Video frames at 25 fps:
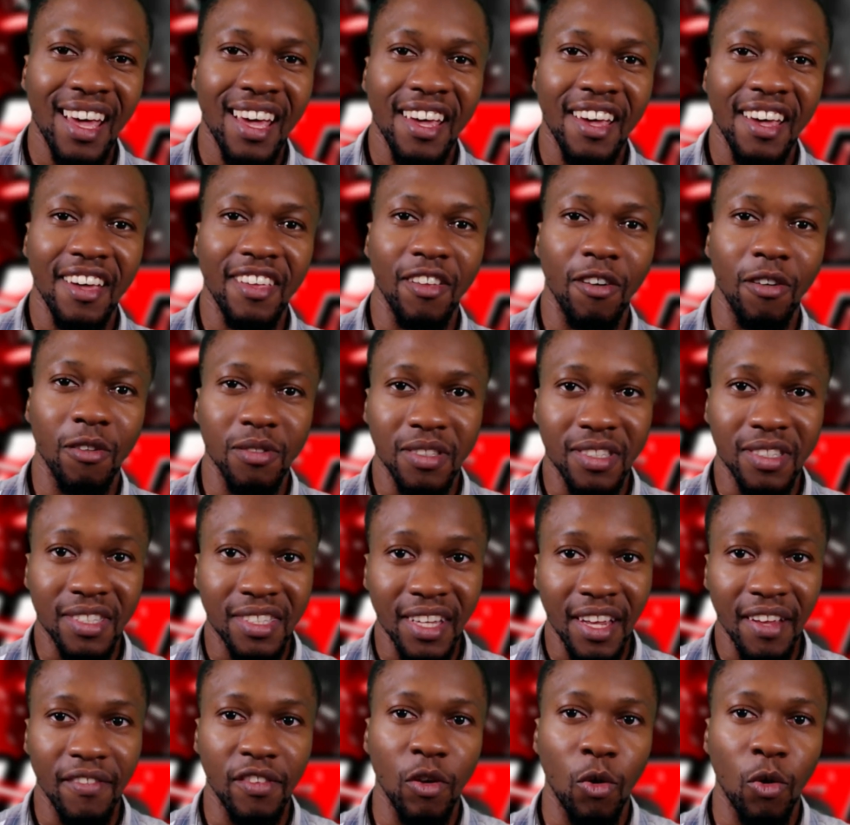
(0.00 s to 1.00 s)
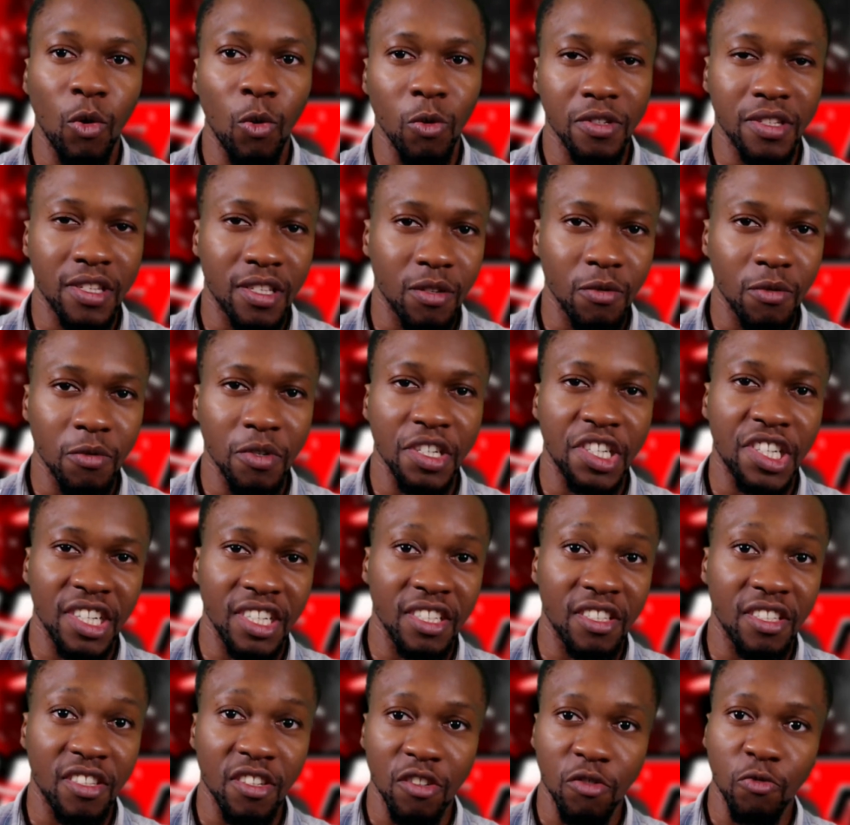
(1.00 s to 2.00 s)
you know, save the whole situation
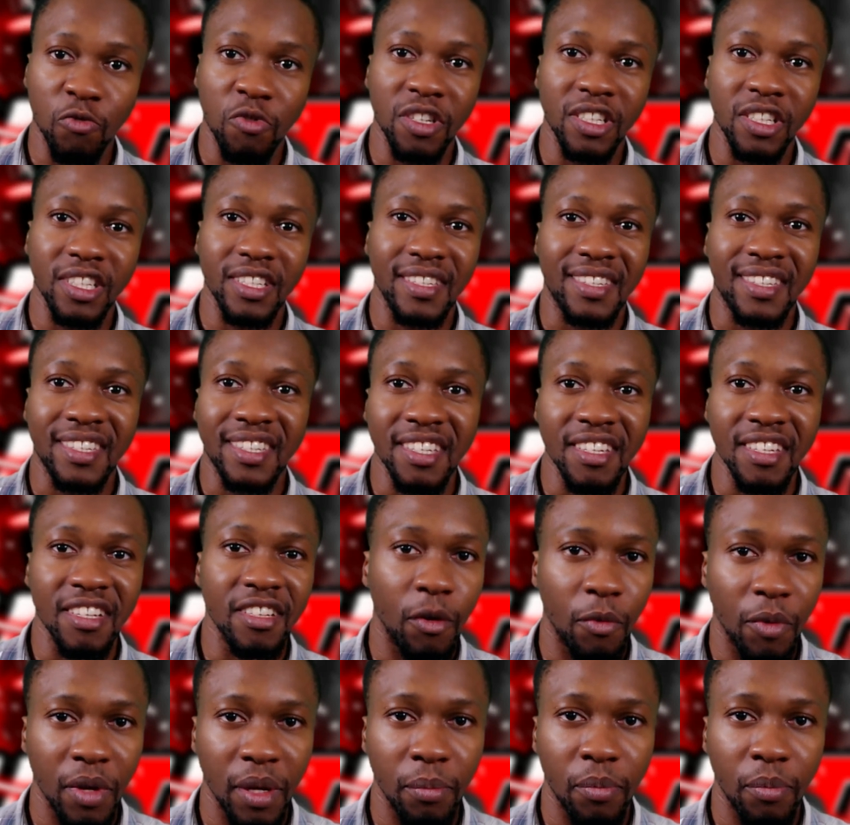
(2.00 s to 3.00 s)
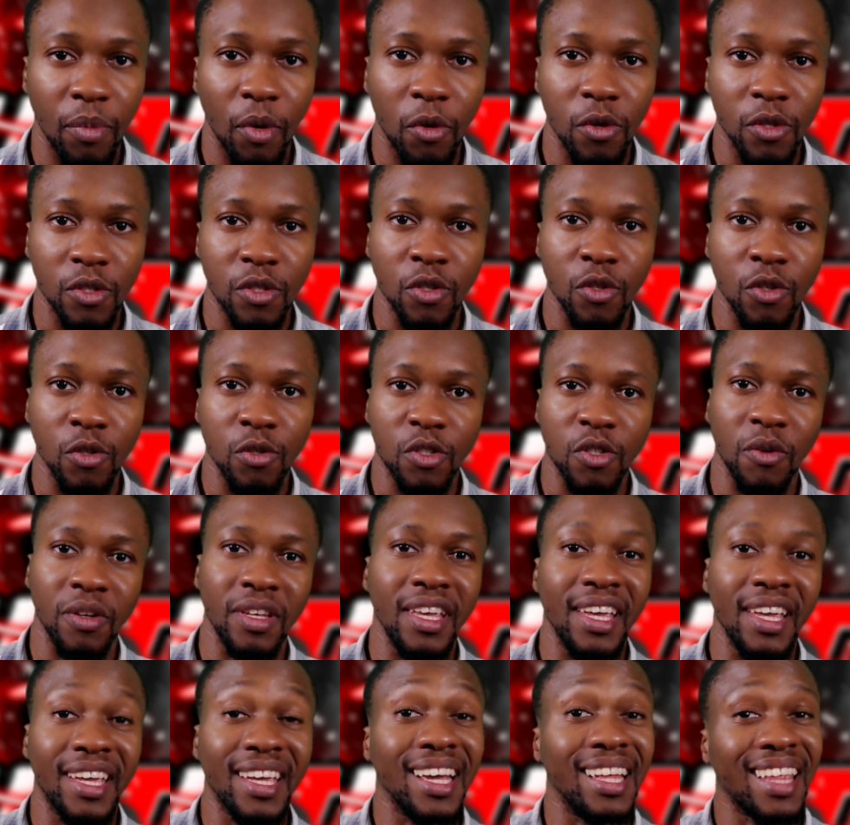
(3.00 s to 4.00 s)
is to really seal away Boruto so
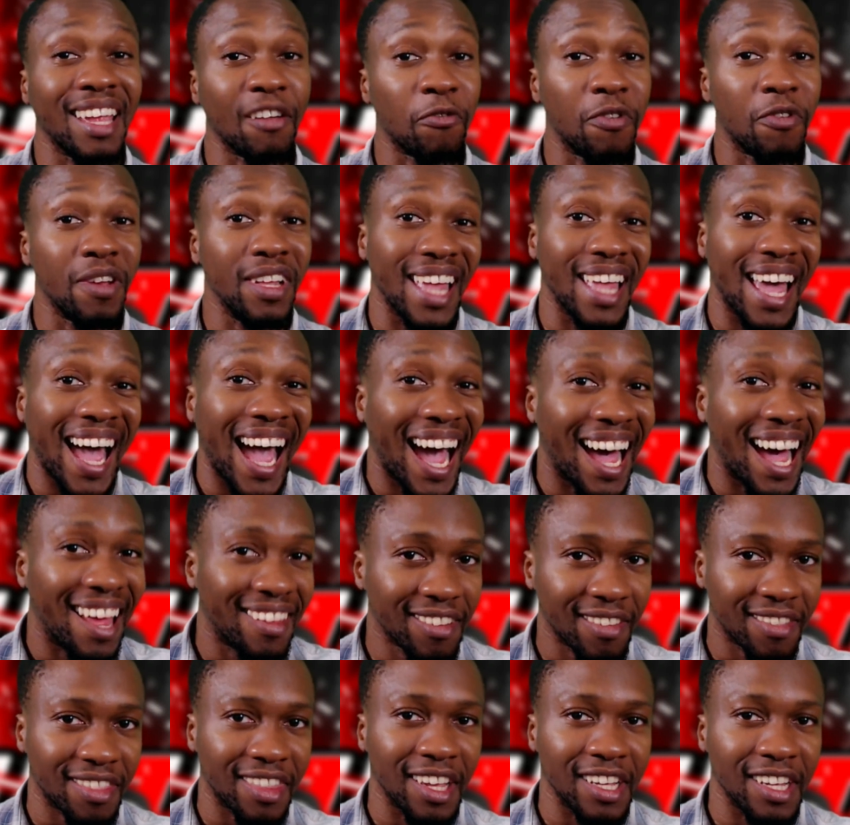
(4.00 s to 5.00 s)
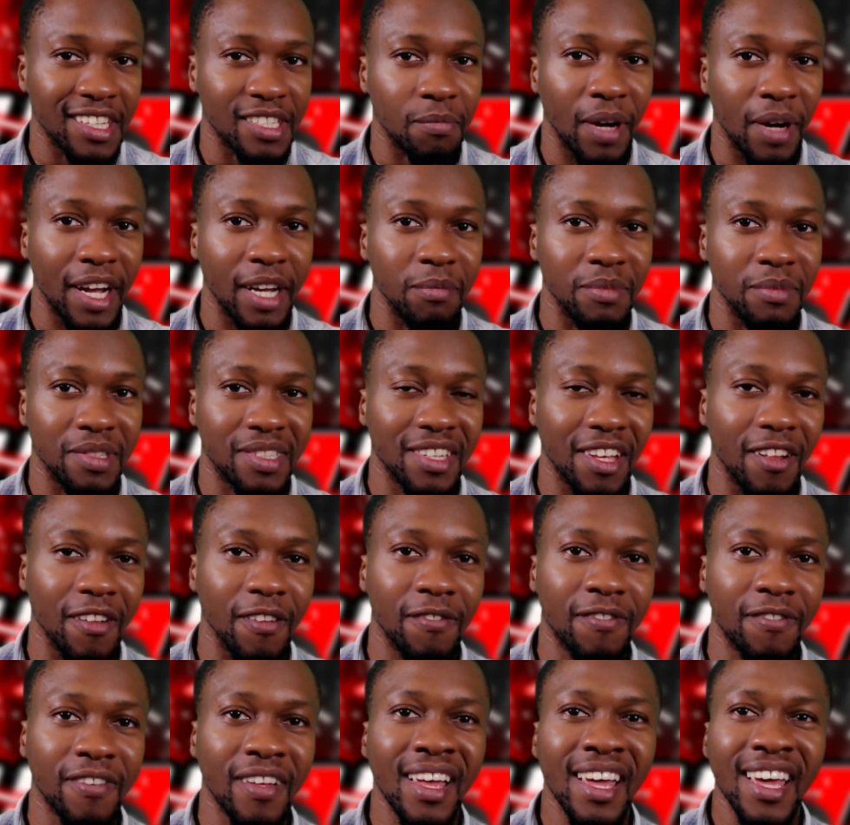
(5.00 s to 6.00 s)
he can really handle things by
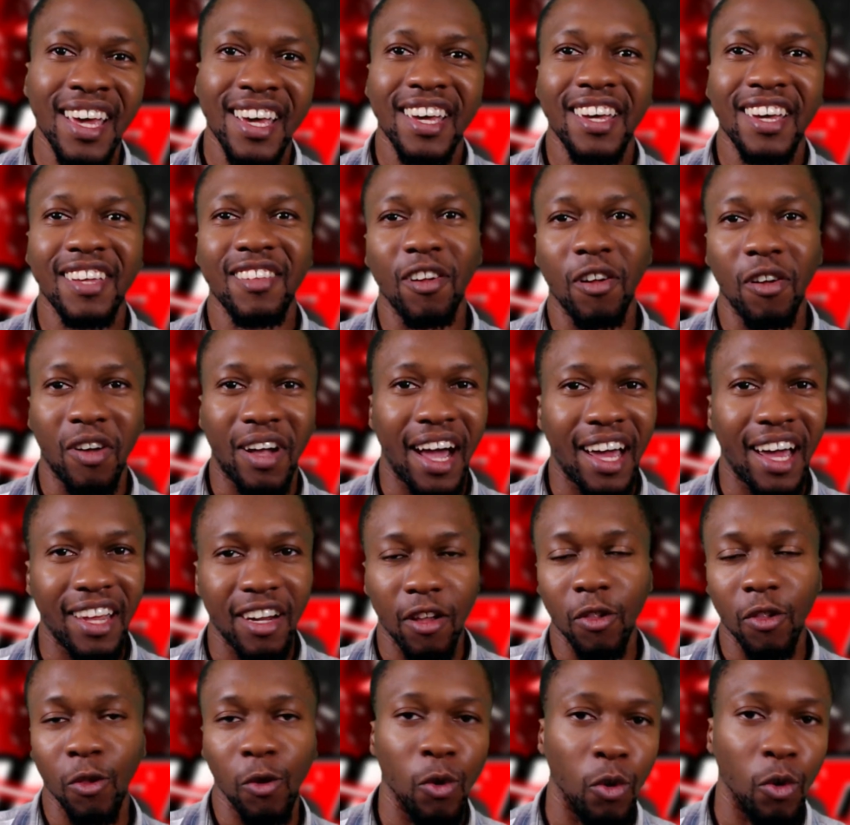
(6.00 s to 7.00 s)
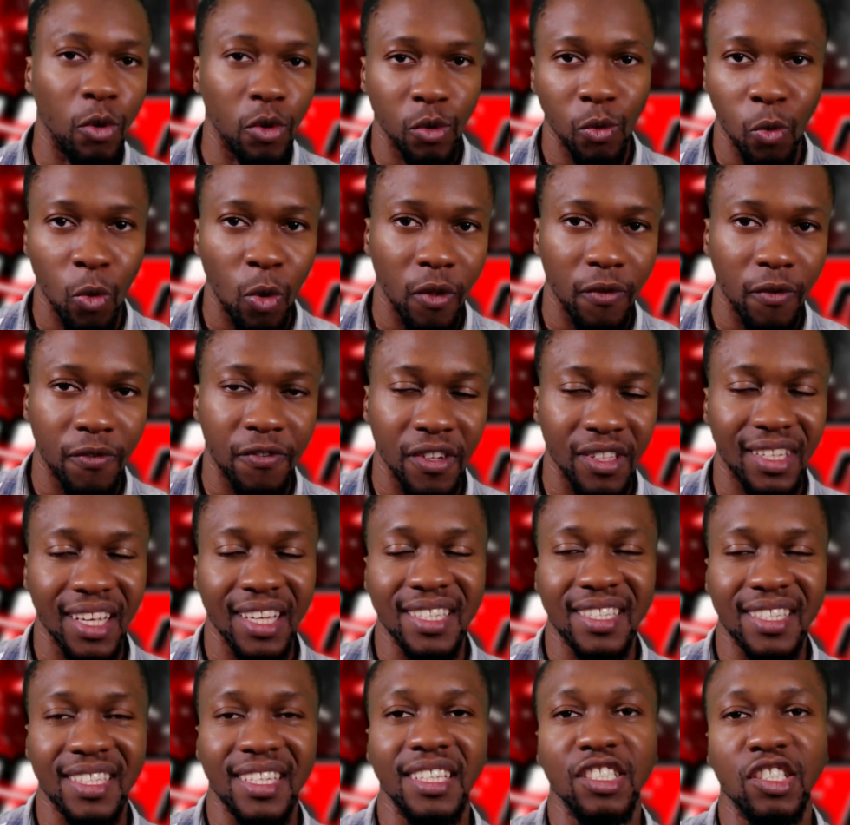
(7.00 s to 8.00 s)
himself, you know, kind of lone wolf it,
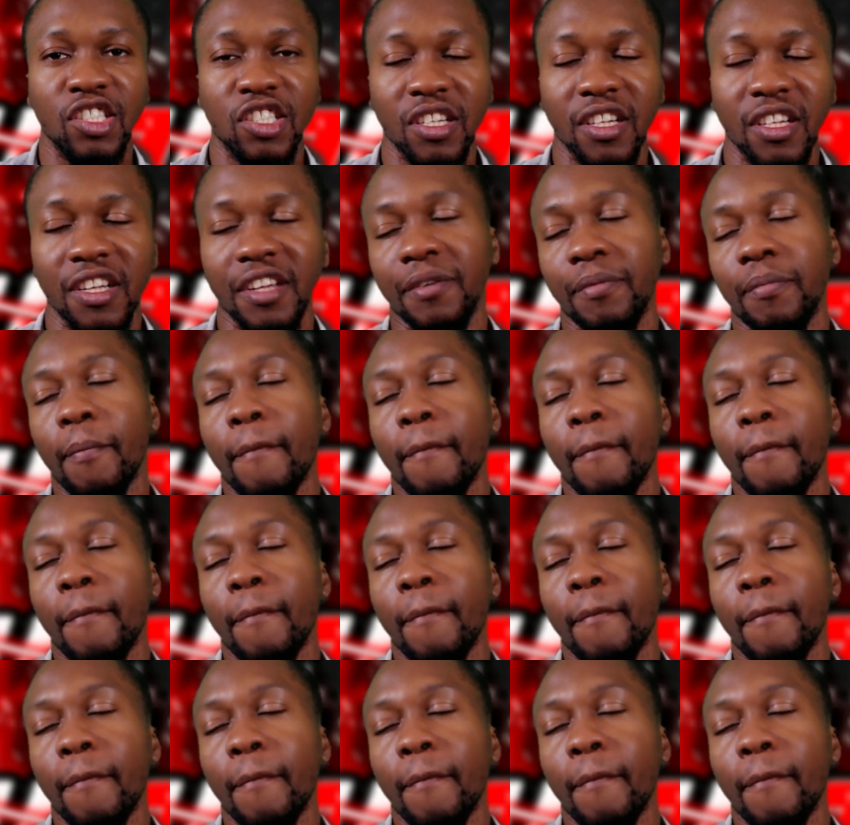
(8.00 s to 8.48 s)
essentially.